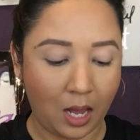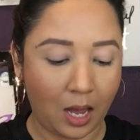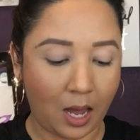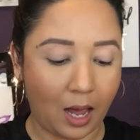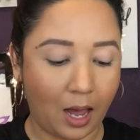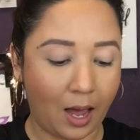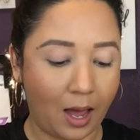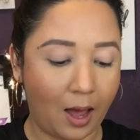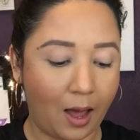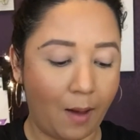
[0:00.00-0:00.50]

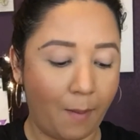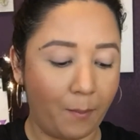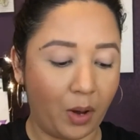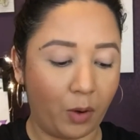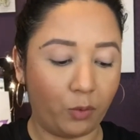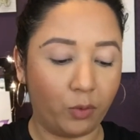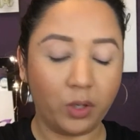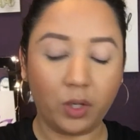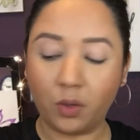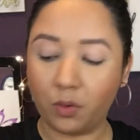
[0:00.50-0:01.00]

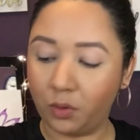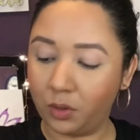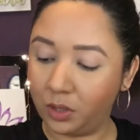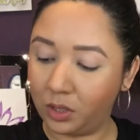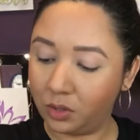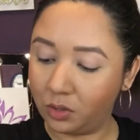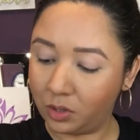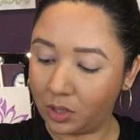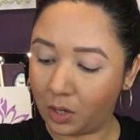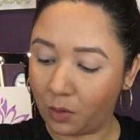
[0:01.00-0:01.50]
But we're going
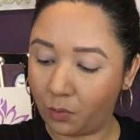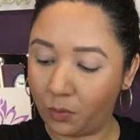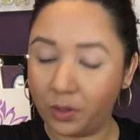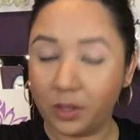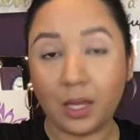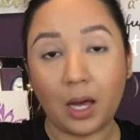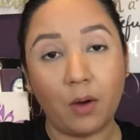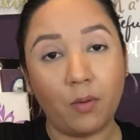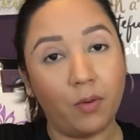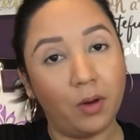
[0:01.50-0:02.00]
to start
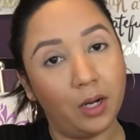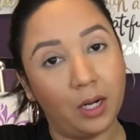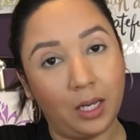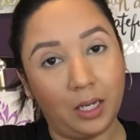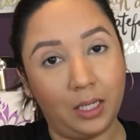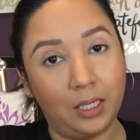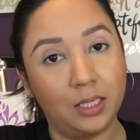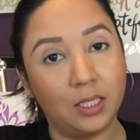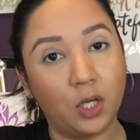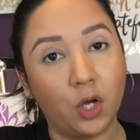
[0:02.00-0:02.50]
with that one,
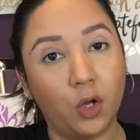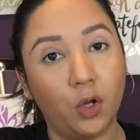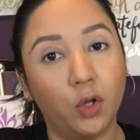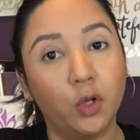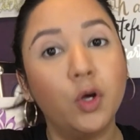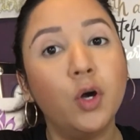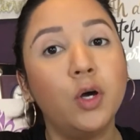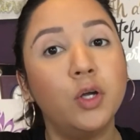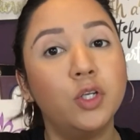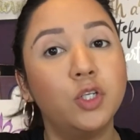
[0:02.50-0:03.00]
and it's
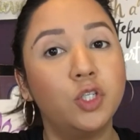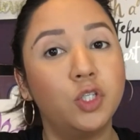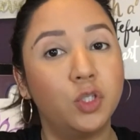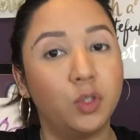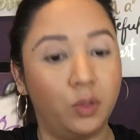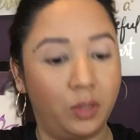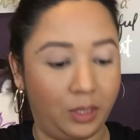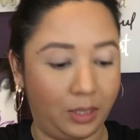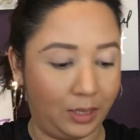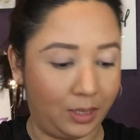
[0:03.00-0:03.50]
called
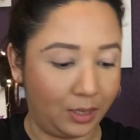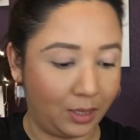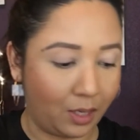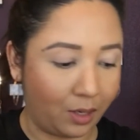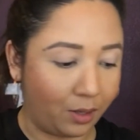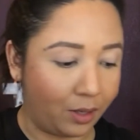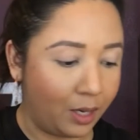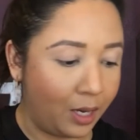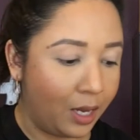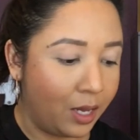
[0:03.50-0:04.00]
Shooting
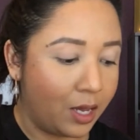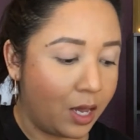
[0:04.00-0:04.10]
Star,